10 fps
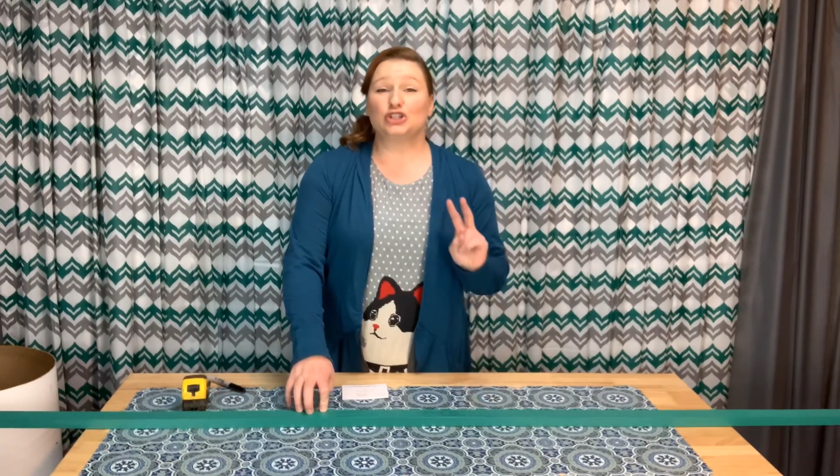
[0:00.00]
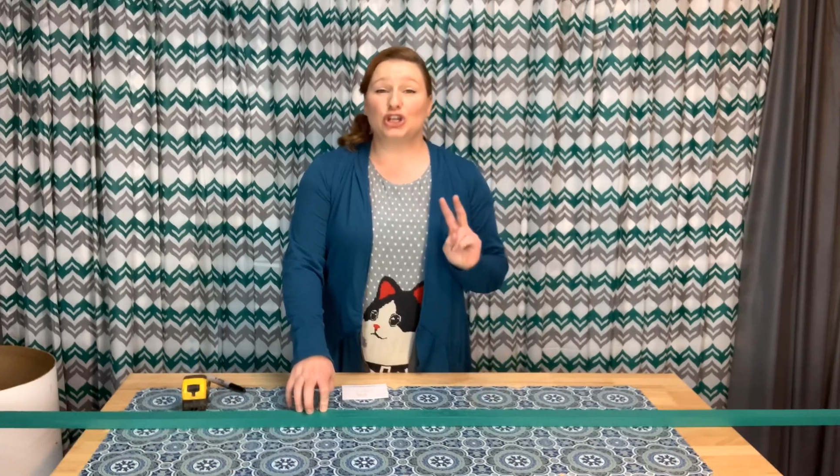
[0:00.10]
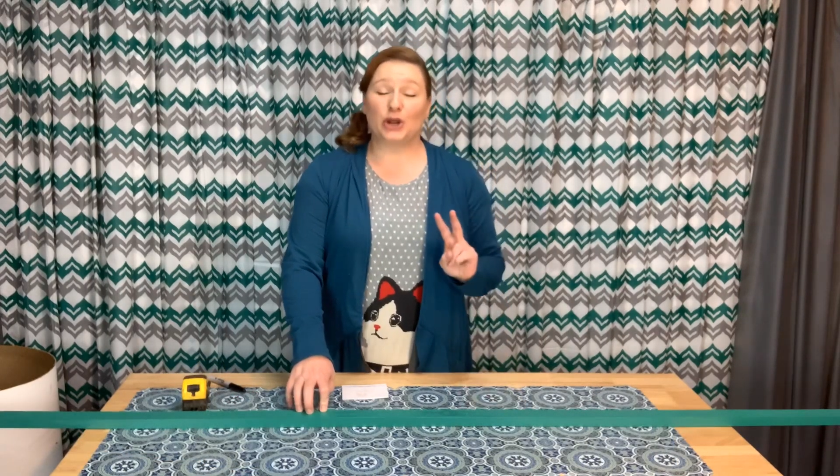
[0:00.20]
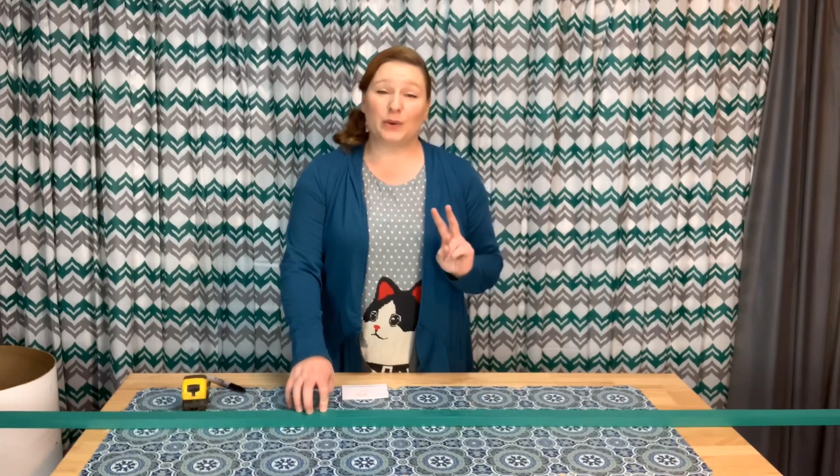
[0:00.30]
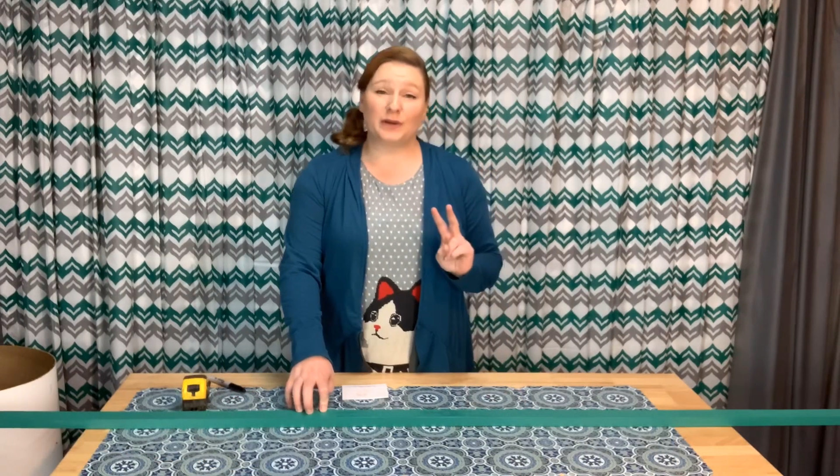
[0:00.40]

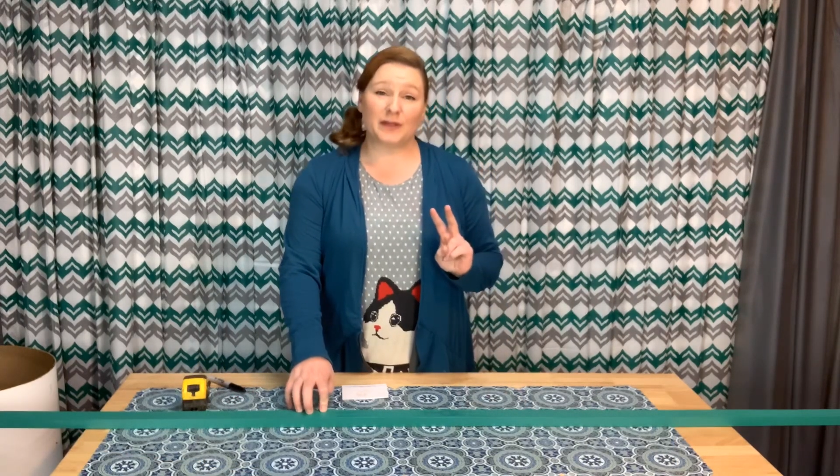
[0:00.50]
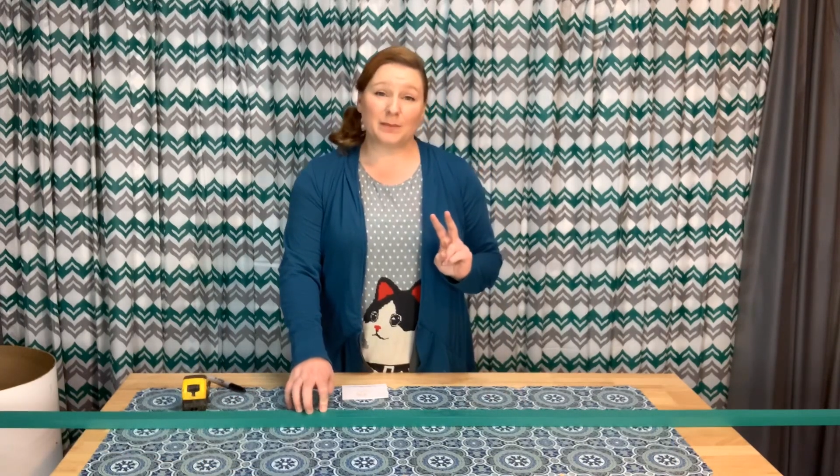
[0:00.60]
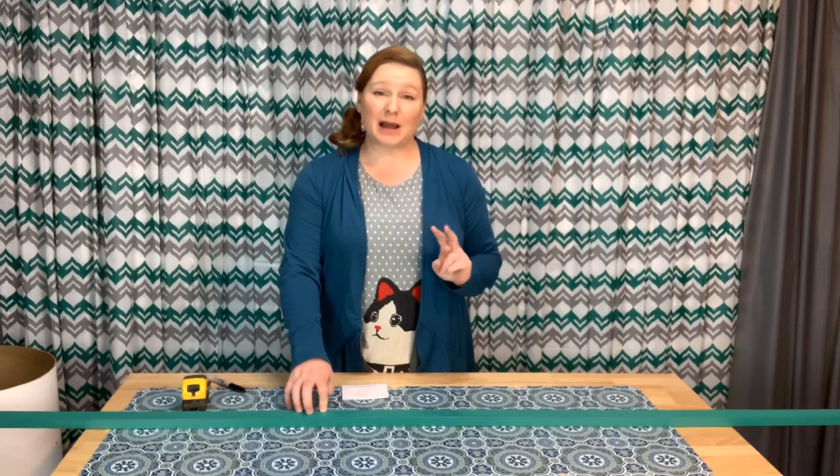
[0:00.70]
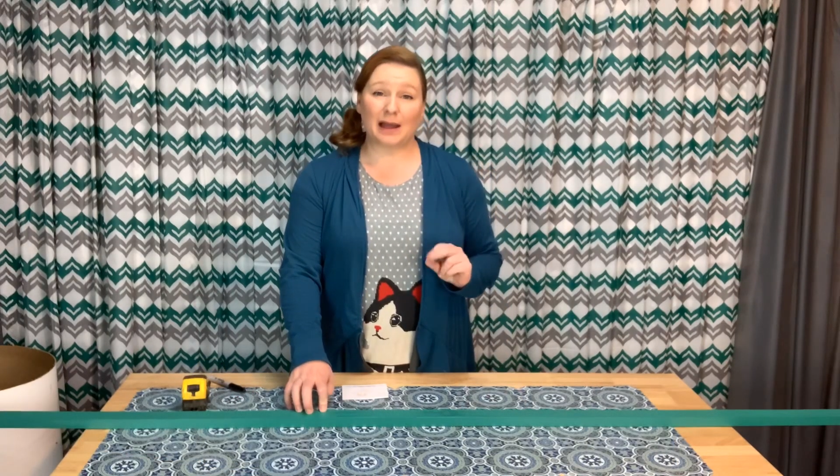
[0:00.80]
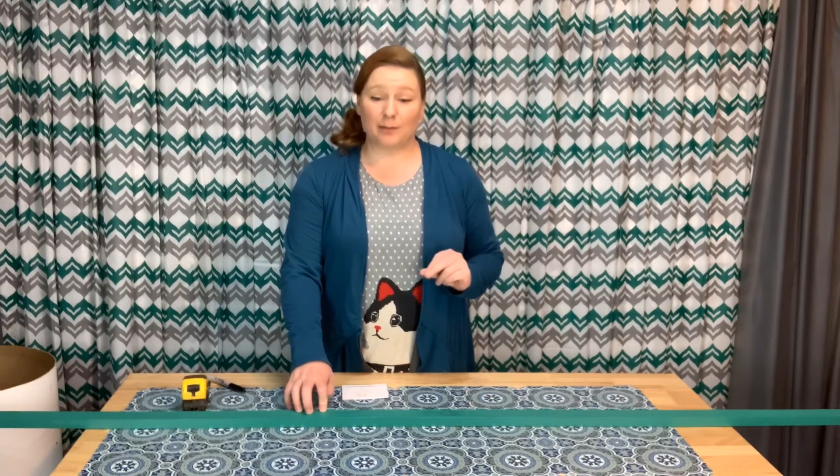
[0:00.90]
2 of
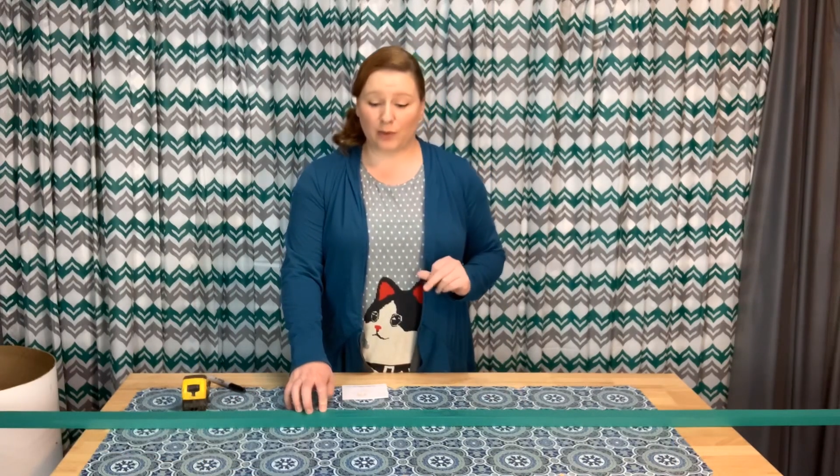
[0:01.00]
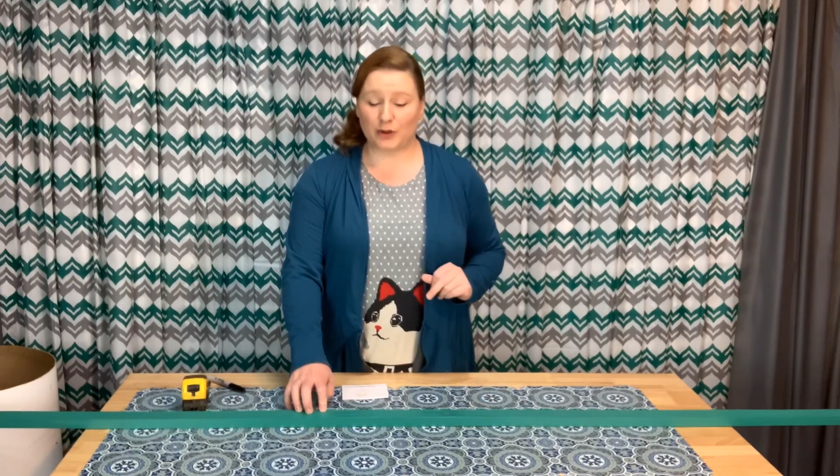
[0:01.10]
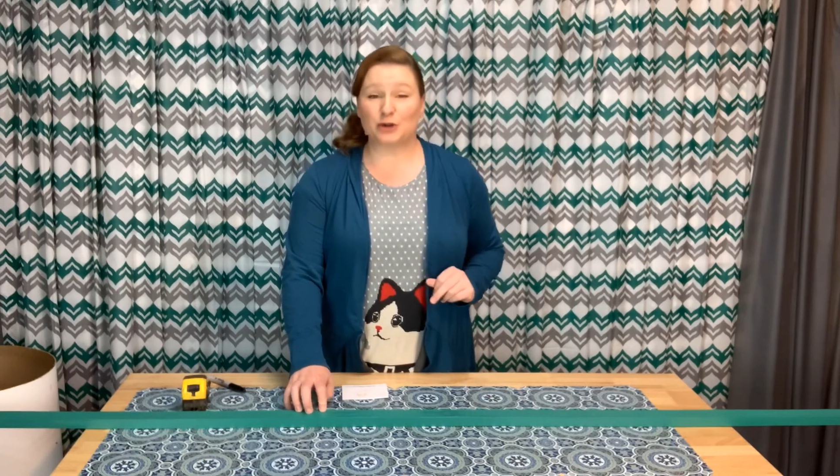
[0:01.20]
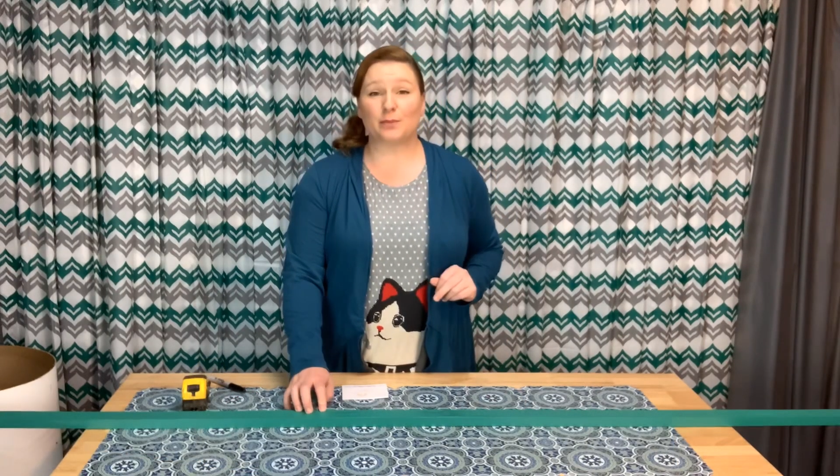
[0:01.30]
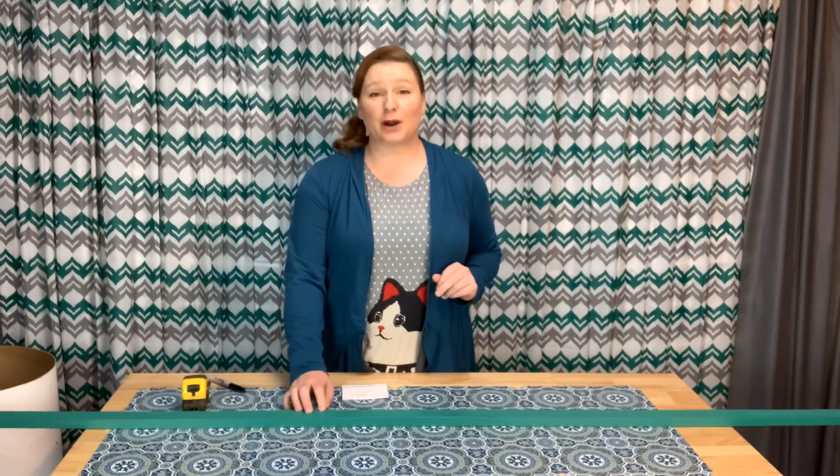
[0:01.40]
them I'm
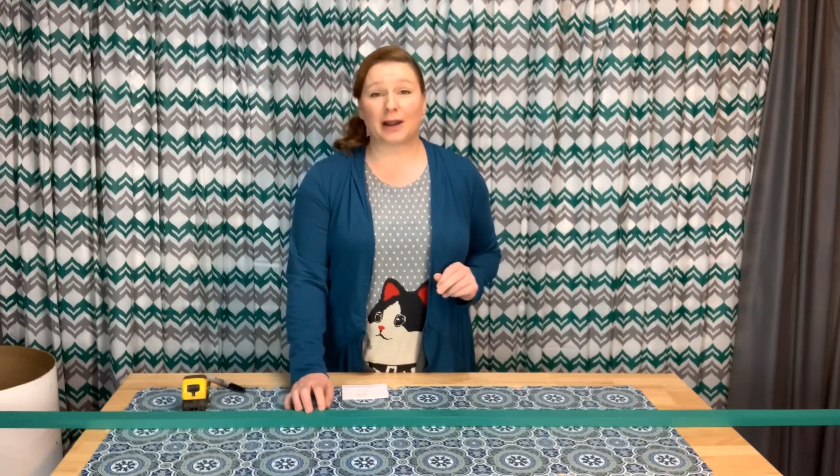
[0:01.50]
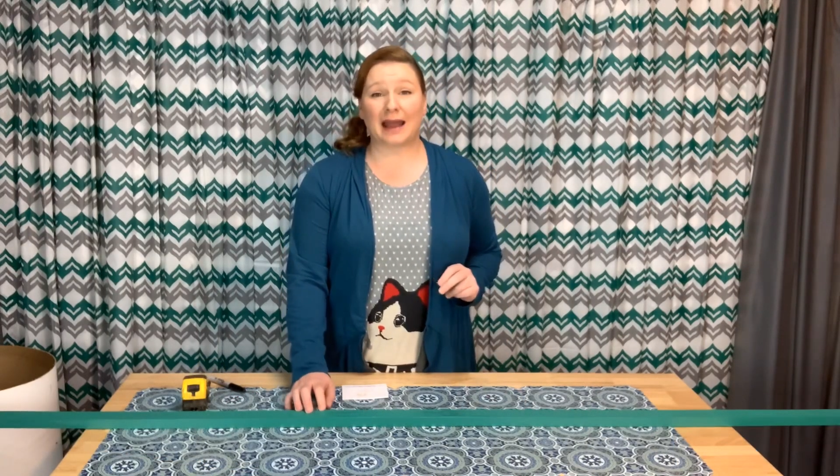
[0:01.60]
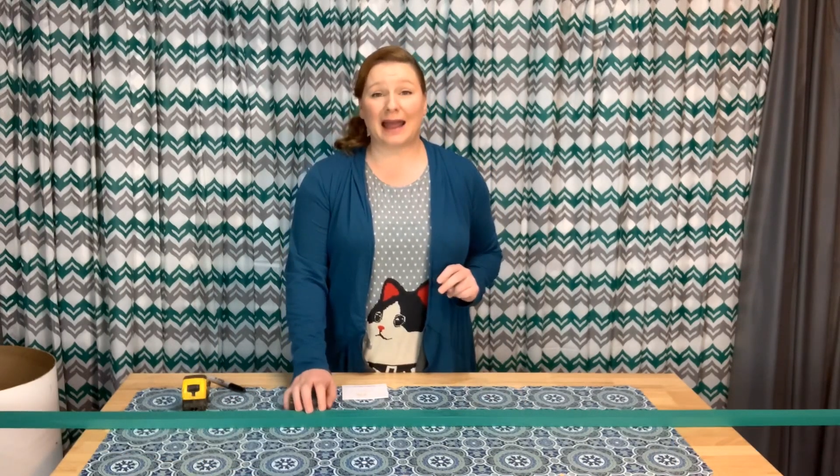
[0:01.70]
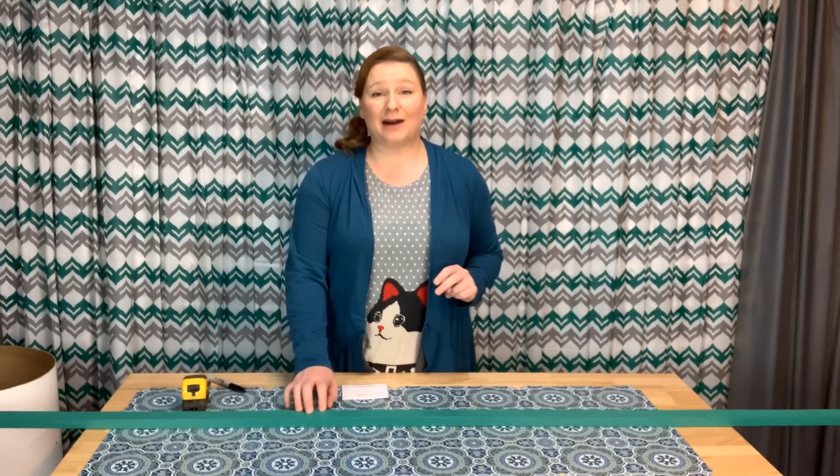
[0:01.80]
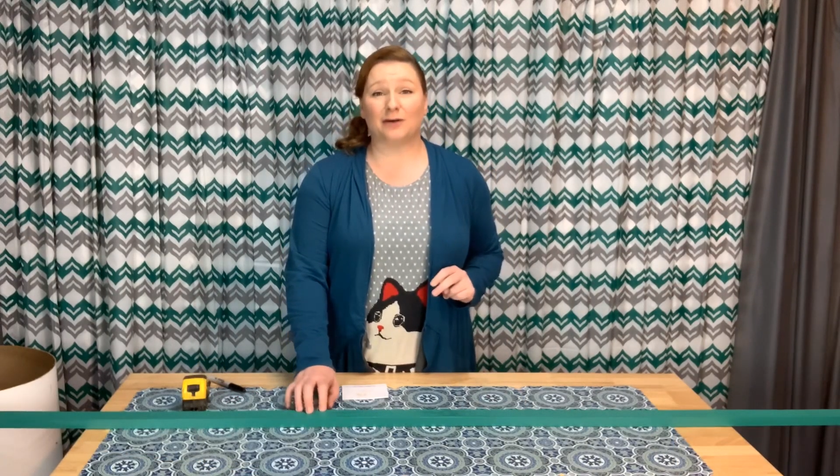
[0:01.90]
going to mark
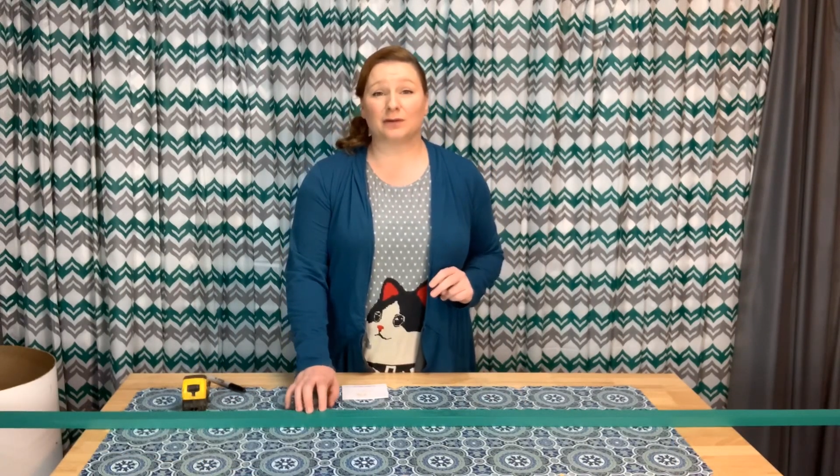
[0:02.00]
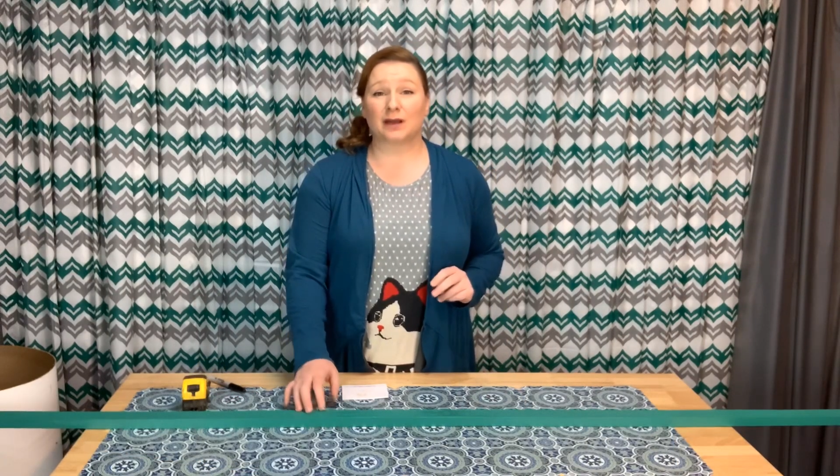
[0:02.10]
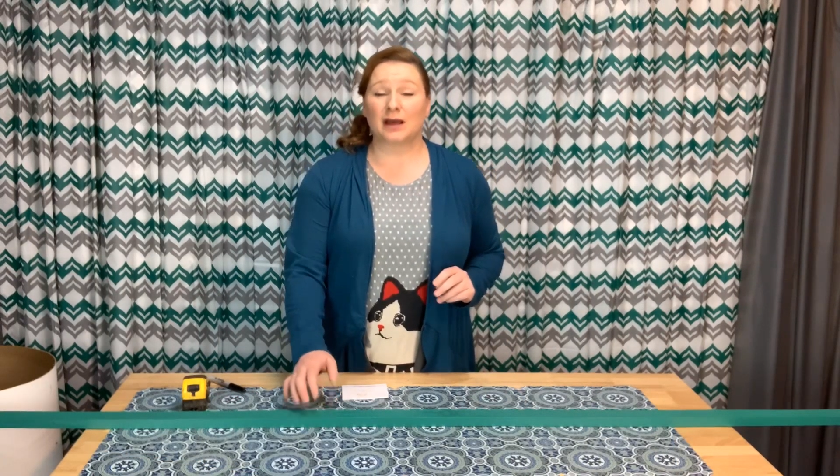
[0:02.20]
out